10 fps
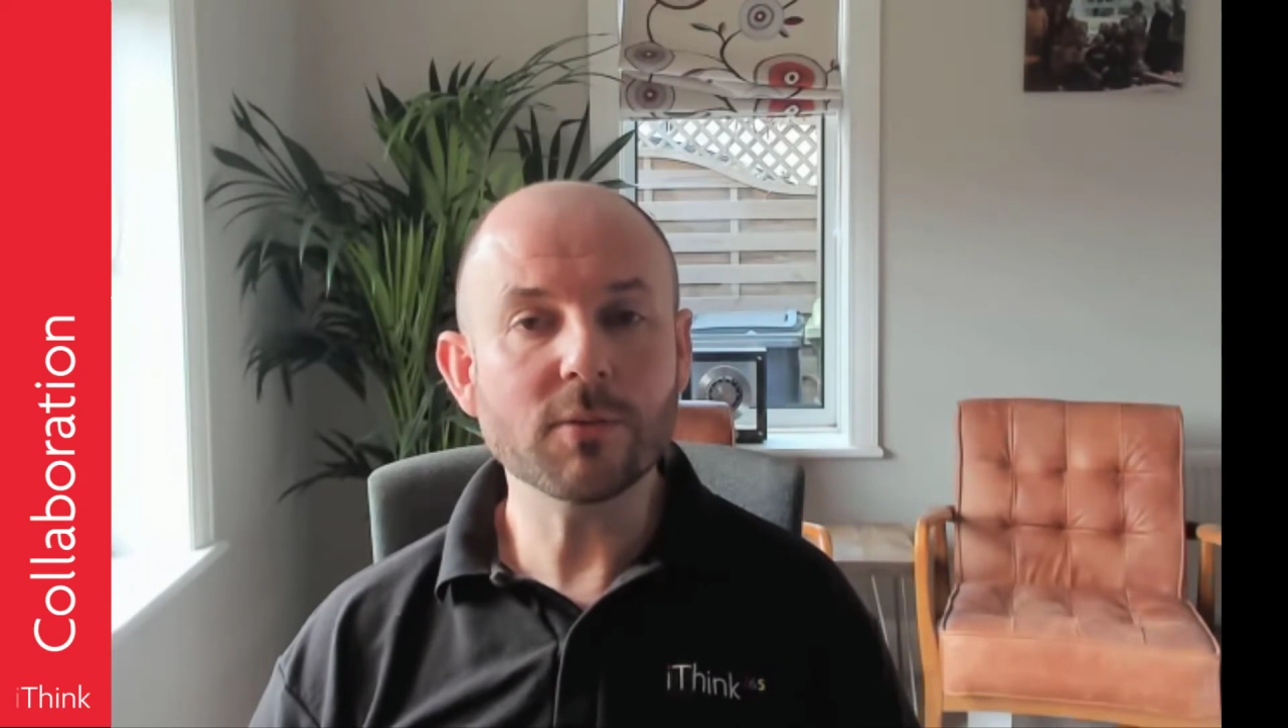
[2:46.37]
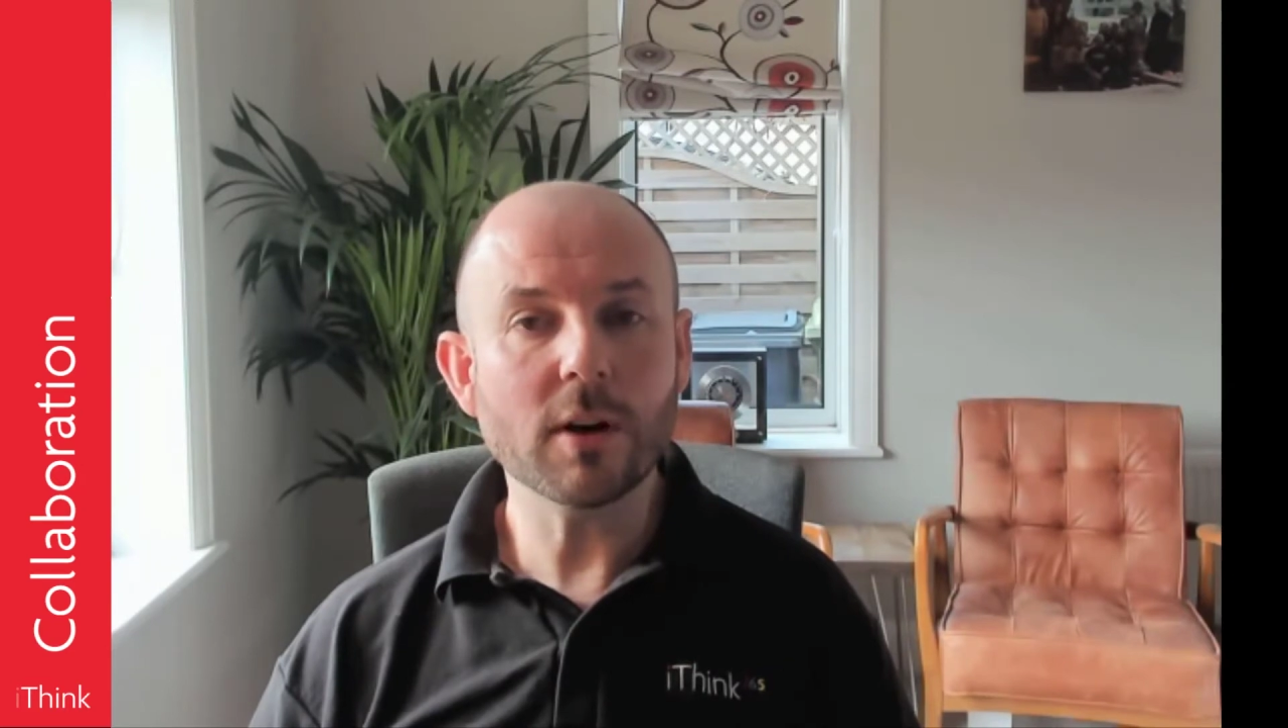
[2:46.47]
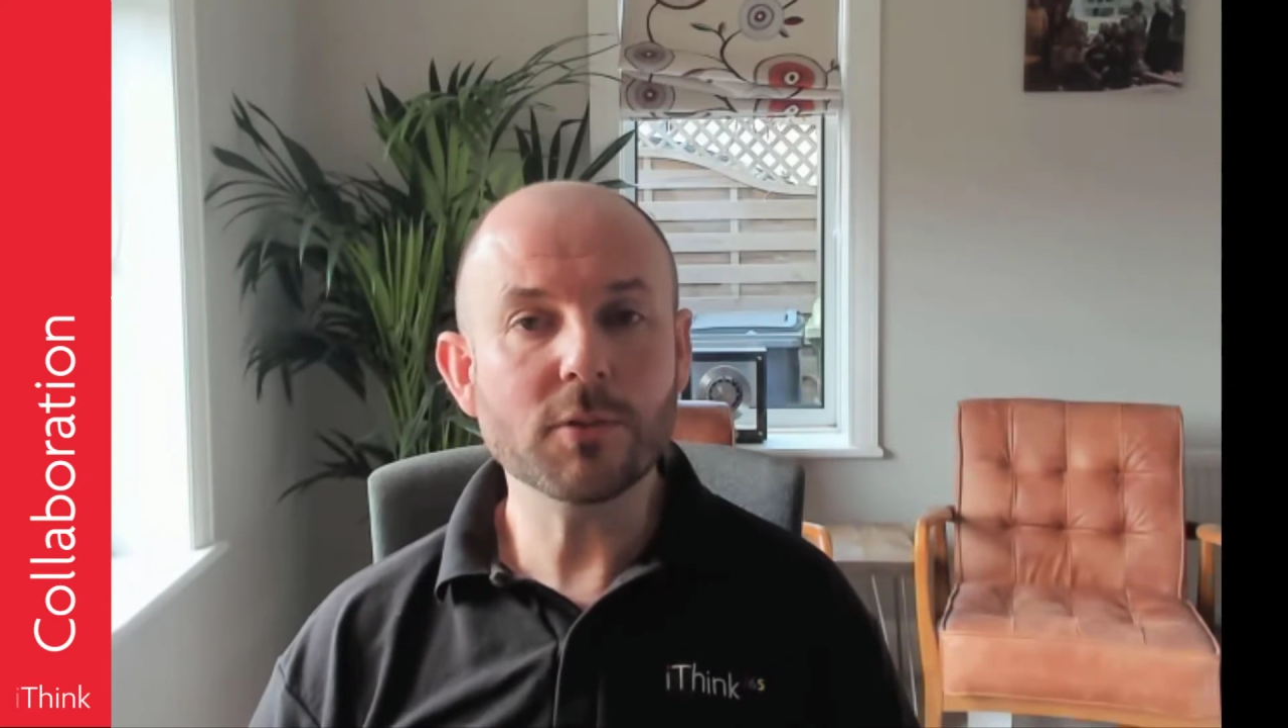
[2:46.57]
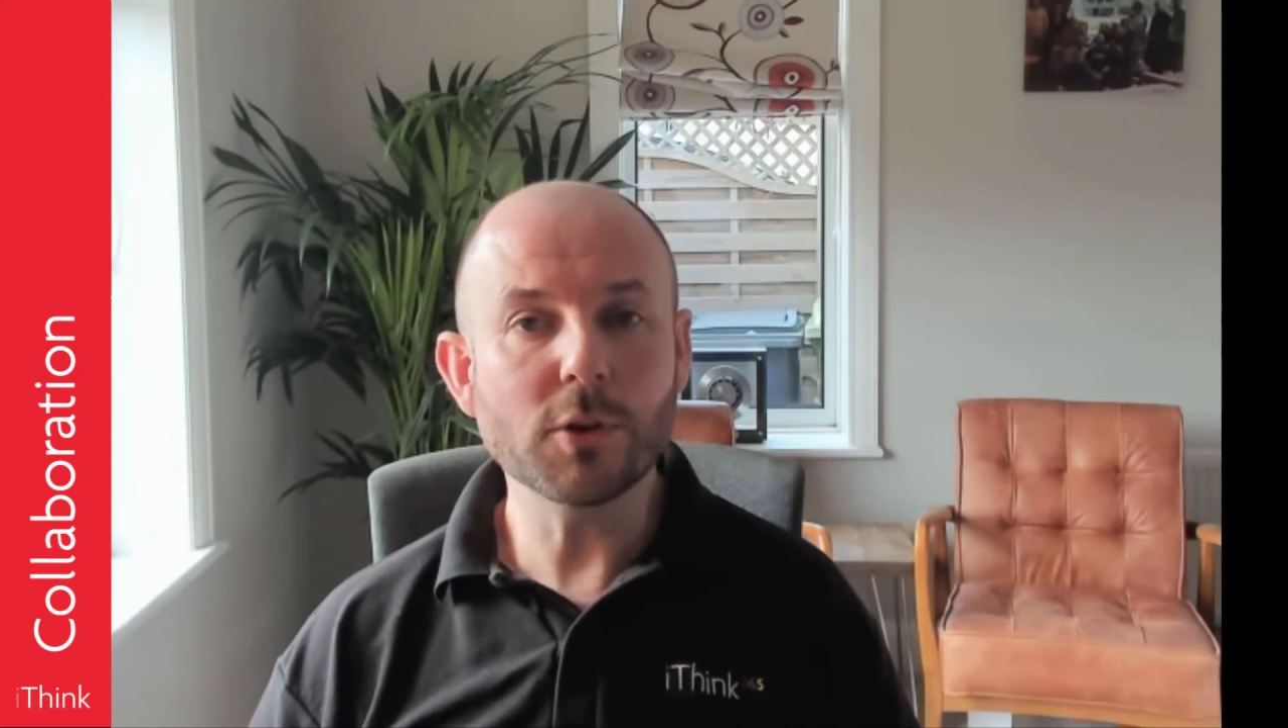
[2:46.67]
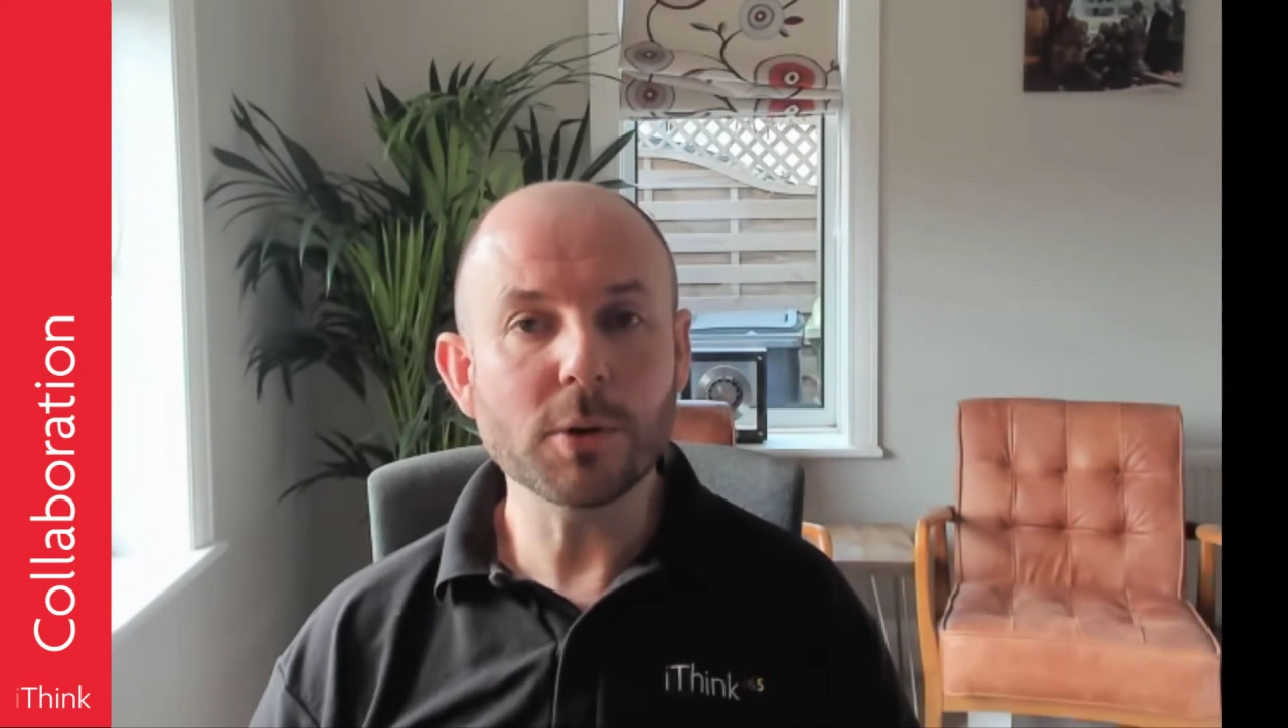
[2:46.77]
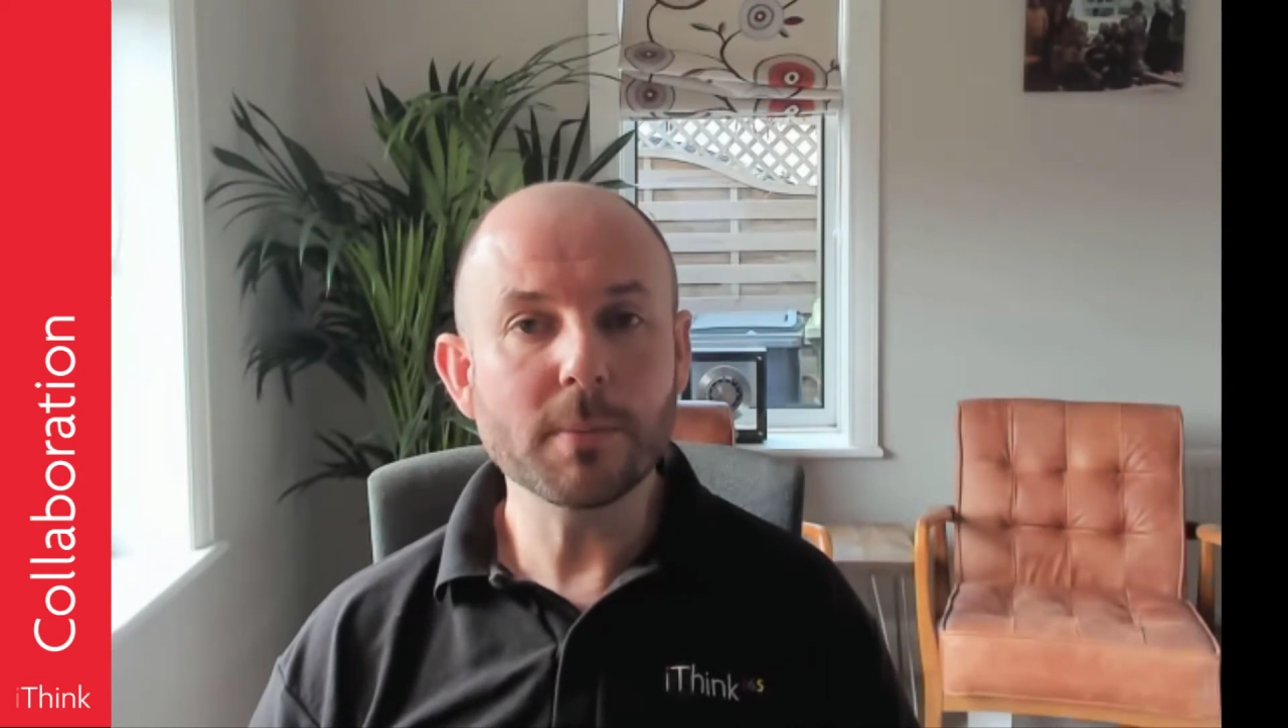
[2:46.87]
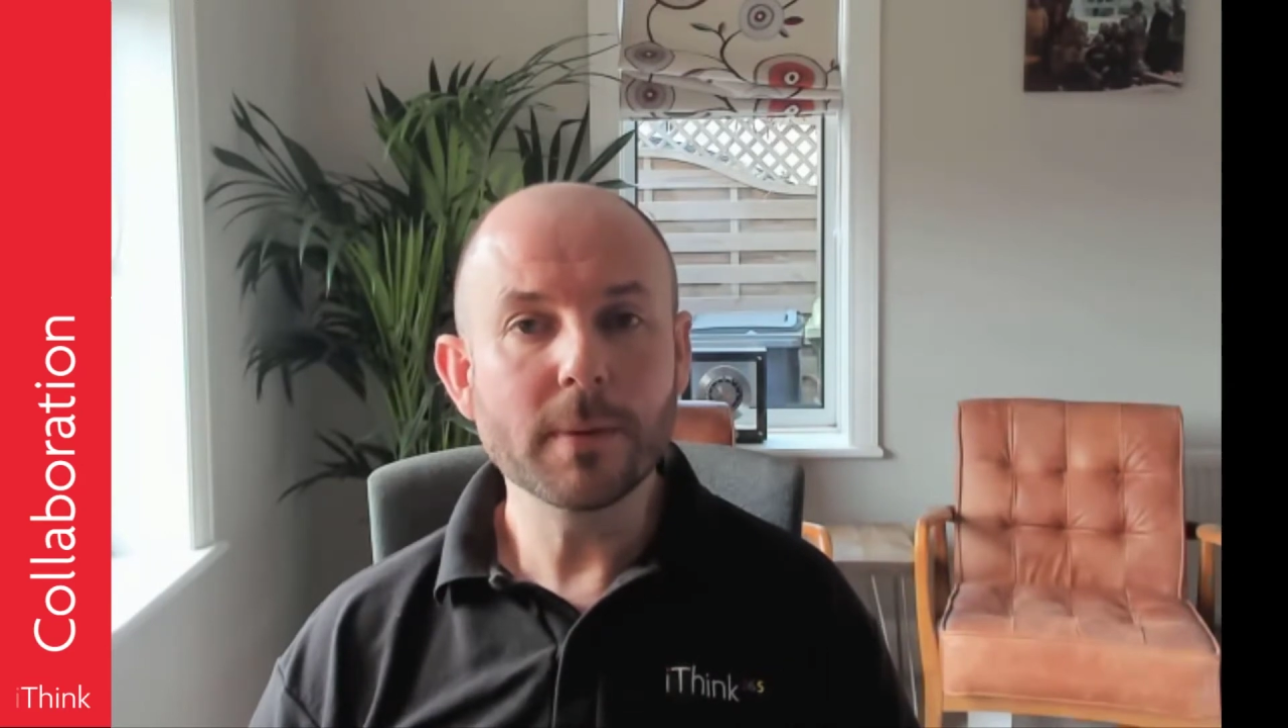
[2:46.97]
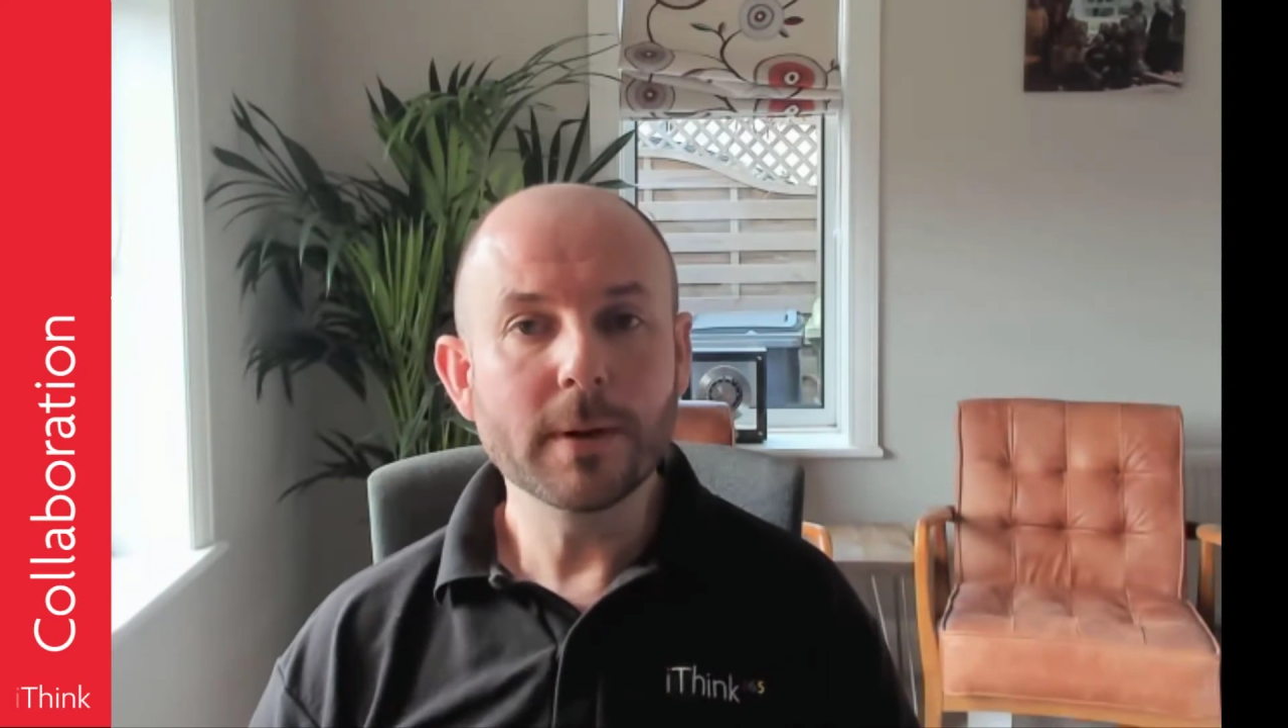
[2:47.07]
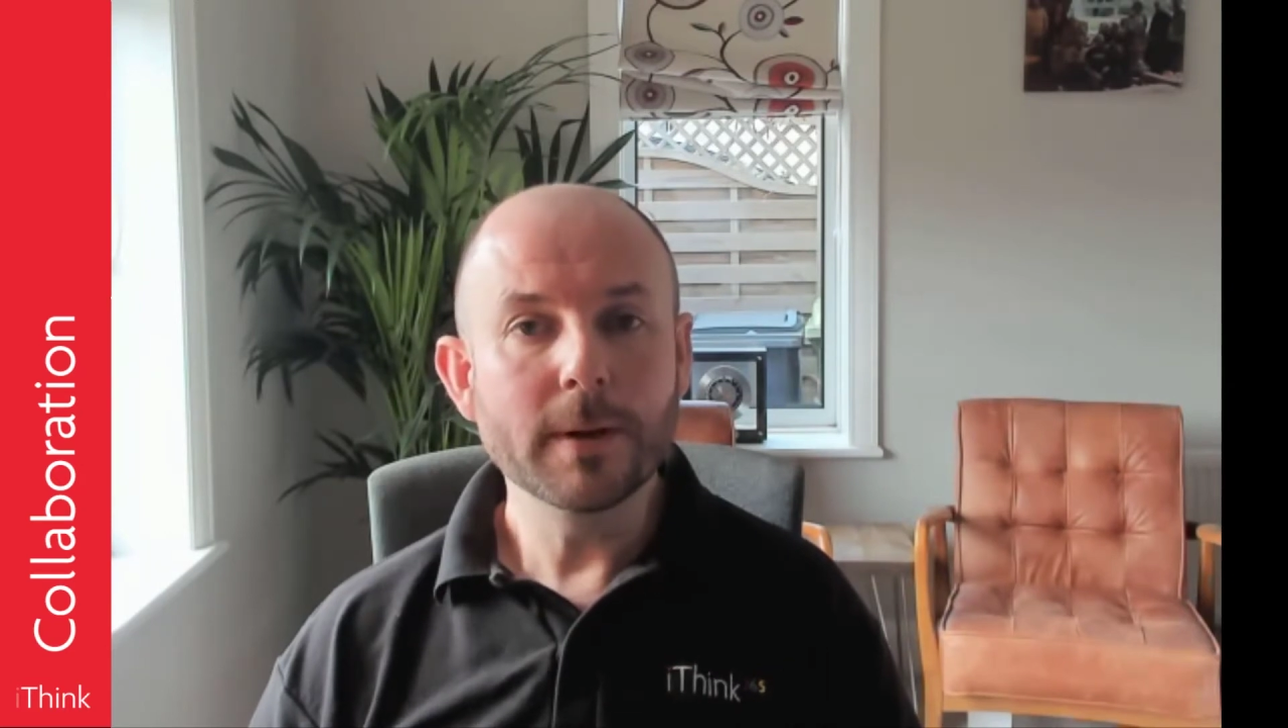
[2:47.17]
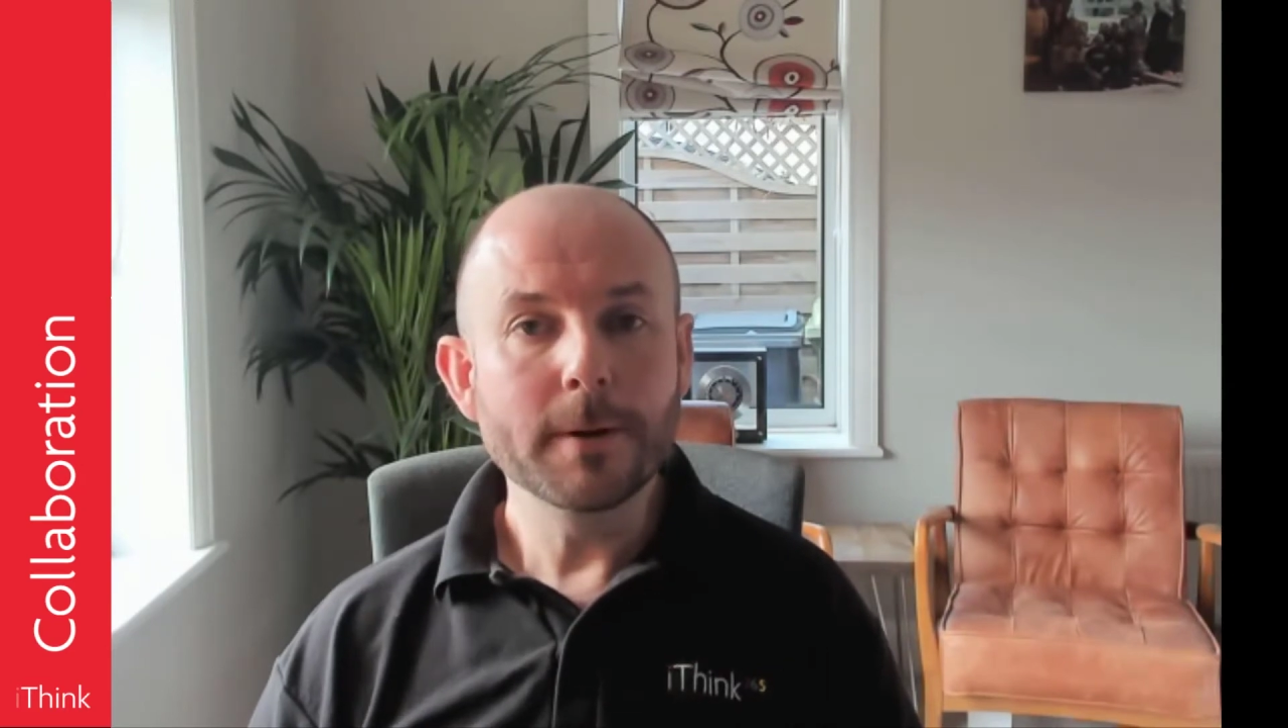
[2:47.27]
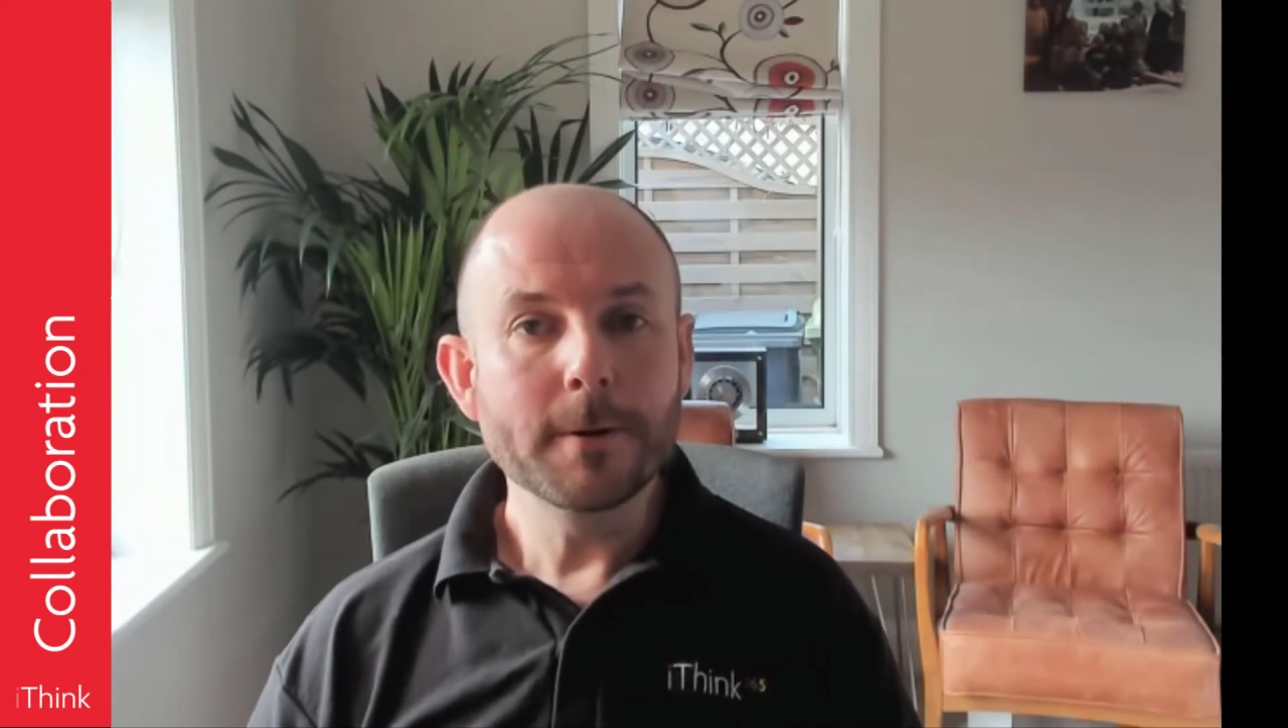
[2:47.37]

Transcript: 365 group.